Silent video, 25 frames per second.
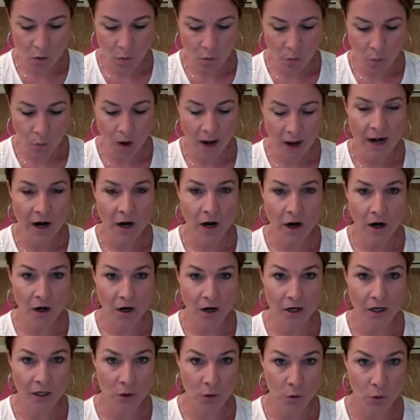what
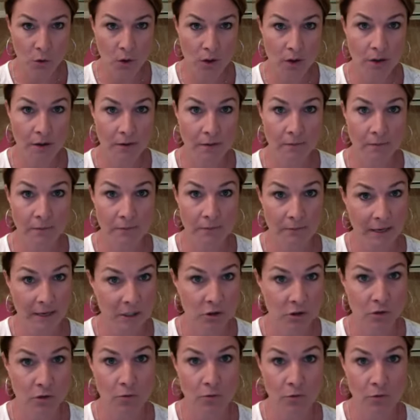are your
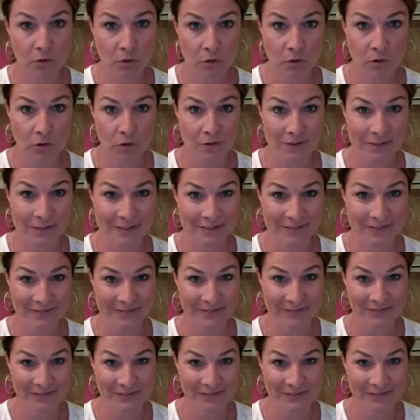measurable goals?